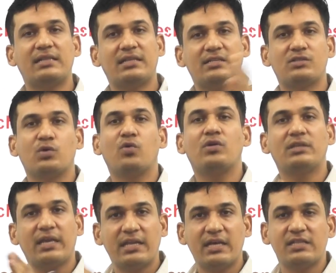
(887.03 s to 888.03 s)
they store
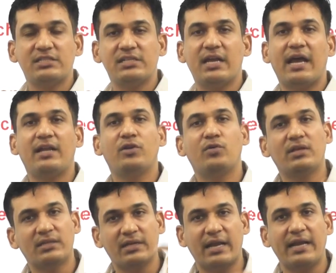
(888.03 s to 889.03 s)
the energy, and
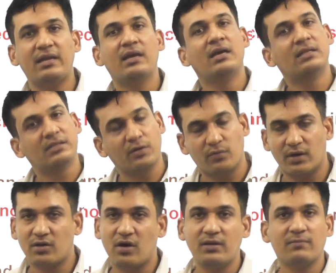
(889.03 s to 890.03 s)
during the night they
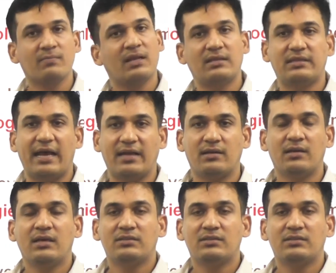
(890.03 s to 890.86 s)
work on that.